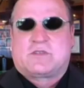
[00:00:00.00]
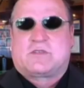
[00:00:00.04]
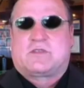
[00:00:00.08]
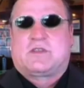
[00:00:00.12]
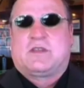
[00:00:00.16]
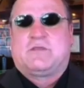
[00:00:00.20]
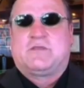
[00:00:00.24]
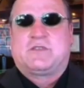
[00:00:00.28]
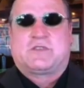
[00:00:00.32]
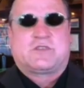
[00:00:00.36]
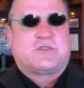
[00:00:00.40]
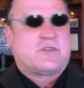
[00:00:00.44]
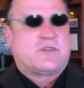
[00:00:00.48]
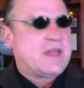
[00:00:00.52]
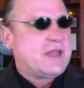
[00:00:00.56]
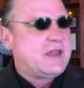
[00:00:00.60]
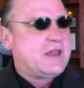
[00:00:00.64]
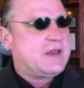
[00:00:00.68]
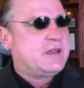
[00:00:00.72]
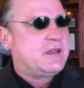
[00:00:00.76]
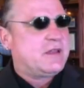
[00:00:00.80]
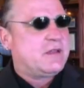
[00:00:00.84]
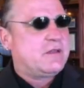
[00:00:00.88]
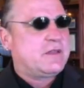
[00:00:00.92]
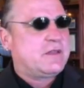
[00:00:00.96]
Steve and
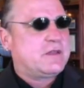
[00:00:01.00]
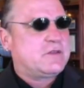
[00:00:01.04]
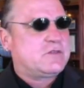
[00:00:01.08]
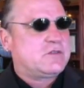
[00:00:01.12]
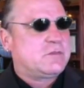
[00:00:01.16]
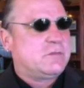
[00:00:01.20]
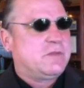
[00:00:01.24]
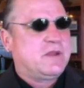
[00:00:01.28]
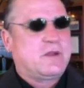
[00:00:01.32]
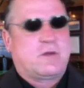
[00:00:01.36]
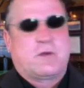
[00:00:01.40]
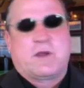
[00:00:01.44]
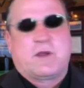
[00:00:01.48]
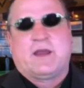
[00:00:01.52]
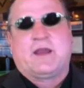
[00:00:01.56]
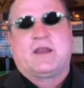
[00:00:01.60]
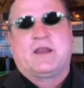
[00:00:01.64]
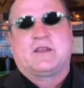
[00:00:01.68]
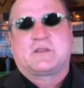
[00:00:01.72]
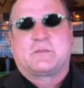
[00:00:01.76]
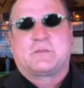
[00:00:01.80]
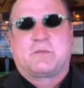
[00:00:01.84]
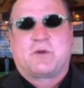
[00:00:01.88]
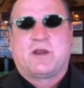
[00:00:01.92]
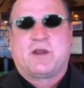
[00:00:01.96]
Savannah, they should be a great
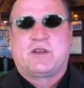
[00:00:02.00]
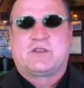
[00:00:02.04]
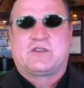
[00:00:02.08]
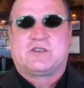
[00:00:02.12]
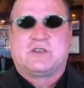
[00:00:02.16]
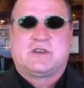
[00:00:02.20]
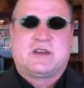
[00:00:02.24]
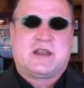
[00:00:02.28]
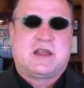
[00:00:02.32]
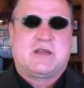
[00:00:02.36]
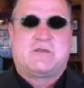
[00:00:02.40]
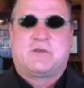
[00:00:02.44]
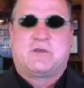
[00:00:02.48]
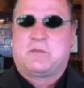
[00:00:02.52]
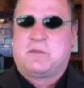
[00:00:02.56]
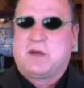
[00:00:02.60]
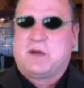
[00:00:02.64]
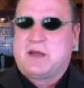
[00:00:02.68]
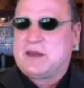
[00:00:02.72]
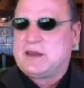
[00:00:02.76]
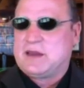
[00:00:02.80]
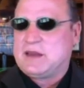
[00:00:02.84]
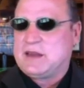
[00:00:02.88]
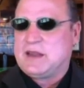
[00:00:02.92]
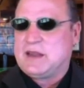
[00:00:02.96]
inspiration to
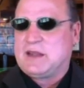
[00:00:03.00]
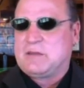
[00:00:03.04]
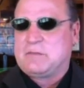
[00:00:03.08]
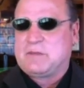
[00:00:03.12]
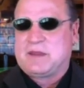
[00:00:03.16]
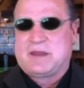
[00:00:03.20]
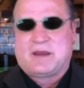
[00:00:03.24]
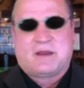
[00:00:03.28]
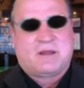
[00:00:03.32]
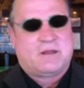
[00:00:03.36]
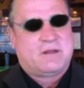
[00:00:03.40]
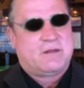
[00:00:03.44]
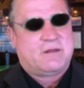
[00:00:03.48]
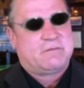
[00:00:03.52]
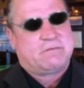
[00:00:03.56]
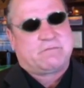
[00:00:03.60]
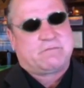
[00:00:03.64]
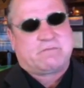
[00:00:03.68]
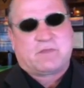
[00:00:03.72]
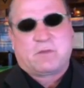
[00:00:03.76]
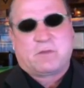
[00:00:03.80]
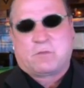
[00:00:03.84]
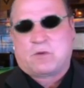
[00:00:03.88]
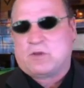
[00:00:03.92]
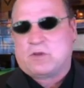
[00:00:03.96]
everybody. I mean, uh,
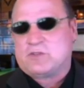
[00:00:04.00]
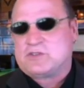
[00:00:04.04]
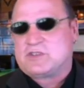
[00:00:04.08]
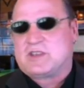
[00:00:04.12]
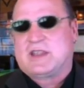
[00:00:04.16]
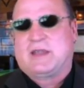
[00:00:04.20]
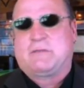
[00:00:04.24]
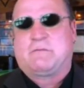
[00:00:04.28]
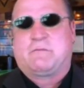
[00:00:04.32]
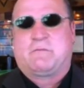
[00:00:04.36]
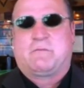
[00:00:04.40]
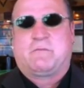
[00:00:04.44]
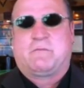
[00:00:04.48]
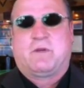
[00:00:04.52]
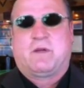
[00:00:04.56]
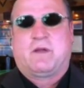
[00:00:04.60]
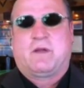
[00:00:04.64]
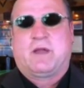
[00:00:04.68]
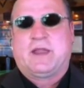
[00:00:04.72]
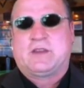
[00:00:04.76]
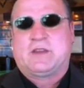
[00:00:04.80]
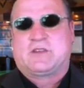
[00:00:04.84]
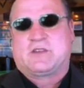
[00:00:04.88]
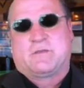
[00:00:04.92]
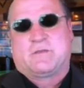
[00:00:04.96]
the roads they,
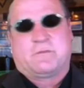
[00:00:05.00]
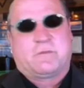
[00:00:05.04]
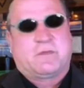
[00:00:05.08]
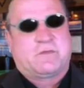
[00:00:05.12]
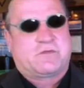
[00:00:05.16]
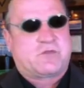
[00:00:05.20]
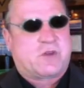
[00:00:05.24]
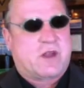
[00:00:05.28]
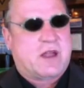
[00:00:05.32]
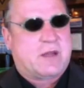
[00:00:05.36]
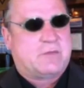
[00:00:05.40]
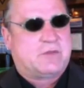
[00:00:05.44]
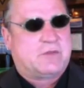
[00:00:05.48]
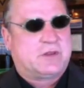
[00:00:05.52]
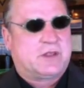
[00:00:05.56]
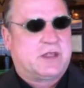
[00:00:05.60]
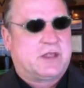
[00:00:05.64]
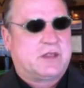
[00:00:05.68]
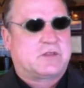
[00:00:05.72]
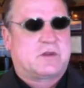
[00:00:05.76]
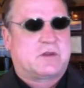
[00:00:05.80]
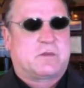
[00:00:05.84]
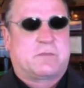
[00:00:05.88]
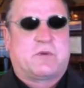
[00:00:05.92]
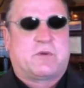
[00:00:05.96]
each of them have traveled to
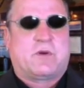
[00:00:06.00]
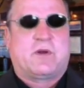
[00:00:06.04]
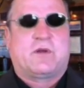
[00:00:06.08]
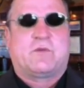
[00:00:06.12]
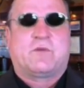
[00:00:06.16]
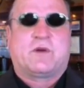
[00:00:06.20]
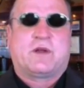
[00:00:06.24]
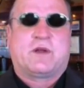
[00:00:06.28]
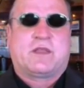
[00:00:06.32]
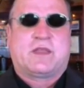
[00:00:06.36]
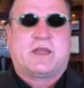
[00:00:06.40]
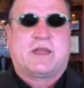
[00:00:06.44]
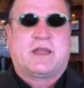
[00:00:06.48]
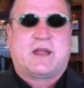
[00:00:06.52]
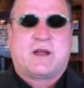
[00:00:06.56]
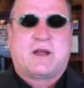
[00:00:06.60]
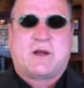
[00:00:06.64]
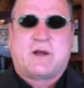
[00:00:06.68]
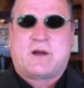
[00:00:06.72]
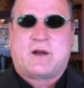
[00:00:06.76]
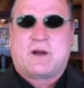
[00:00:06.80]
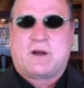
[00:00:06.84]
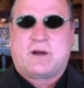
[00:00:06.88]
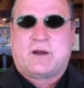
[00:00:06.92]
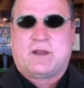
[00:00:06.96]
get to the point where they
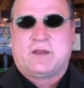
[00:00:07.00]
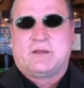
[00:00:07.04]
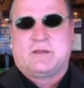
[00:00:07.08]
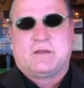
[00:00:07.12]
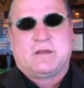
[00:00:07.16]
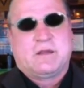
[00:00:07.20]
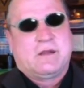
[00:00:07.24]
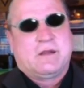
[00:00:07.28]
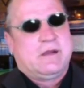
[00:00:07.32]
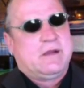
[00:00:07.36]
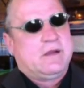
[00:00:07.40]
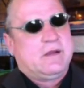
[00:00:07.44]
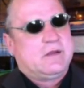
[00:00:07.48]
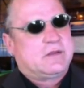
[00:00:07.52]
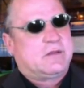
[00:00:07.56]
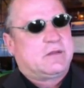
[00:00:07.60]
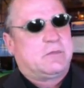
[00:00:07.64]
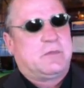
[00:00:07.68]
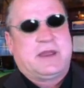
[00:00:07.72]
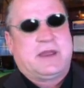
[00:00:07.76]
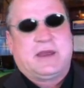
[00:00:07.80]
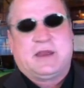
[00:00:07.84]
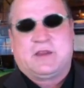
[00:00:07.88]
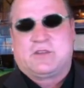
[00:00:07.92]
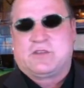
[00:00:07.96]
are and
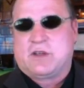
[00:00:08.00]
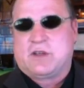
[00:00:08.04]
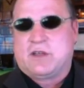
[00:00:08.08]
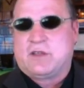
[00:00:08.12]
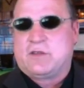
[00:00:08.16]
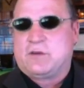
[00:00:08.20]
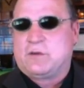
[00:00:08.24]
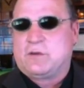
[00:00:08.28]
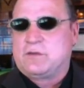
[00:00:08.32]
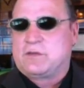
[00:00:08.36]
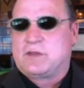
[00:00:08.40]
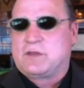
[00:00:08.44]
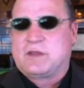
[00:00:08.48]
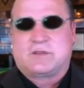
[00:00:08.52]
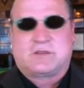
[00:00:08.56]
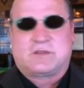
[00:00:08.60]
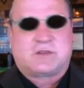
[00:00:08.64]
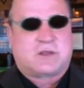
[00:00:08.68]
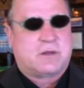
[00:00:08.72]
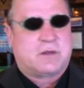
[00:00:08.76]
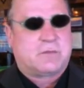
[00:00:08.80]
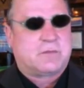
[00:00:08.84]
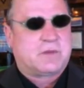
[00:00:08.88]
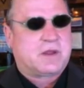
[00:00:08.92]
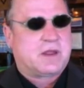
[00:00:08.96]
to meet each other and
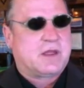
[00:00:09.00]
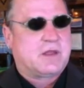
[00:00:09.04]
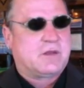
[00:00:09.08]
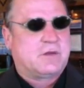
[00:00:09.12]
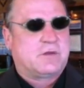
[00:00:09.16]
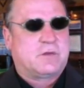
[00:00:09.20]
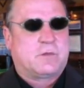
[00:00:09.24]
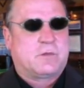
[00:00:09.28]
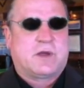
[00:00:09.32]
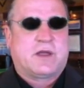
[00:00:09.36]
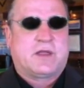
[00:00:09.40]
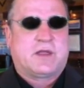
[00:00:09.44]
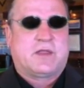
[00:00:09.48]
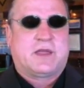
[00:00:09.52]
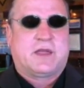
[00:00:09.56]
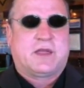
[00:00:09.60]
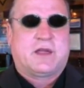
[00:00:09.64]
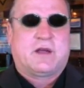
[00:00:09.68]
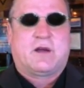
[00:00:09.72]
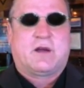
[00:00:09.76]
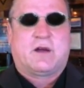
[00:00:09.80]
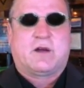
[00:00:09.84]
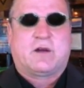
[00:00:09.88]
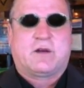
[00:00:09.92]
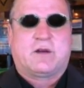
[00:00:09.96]
things come together the way they
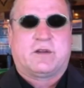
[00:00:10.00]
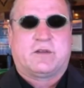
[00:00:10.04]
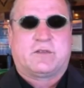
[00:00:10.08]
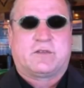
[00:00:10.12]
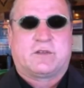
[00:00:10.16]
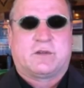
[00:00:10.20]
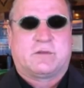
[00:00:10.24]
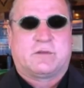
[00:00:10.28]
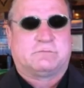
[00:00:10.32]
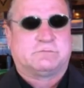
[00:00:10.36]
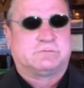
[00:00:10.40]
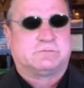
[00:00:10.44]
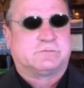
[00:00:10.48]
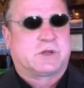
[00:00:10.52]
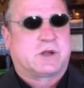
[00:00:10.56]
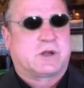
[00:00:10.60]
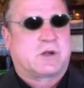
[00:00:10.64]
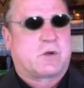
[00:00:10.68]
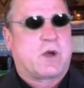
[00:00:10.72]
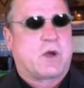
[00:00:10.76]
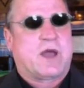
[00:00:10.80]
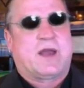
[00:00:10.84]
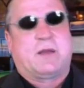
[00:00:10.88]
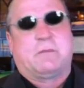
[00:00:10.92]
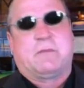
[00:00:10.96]
are is um,
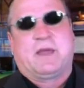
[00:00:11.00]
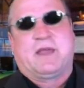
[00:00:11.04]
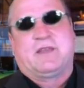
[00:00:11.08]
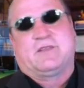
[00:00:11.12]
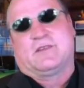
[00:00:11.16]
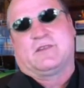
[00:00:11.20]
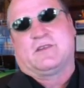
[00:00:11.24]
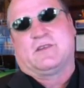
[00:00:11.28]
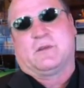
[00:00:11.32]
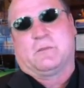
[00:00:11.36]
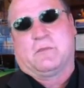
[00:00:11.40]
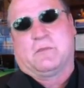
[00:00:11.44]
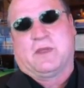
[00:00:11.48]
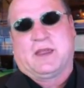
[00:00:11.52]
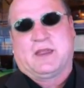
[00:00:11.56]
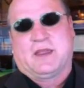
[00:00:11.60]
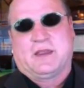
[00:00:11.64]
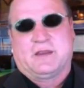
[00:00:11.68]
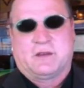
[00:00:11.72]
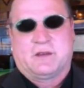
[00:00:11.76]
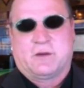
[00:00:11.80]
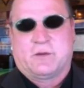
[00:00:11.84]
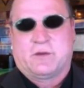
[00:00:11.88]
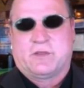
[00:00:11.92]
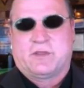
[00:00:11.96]
quite amazing to me,
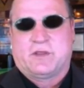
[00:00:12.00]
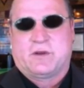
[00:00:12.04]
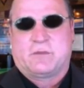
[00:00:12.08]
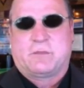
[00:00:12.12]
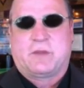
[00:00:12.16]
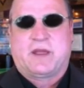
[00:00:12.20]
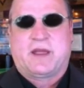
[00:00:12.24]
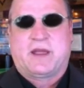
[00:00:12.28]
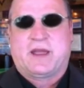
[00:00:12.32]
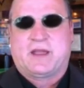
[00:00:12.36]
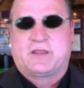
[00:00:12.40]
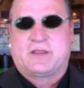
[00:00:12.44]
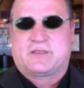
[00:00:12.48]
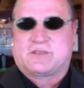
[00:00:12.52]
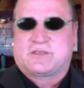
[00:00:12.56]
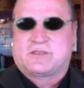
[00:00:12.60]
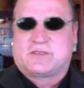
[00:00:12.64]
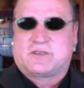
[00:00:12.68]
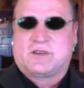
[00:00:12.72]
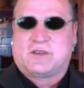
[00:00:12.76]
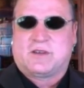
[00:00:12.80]
knowing their past.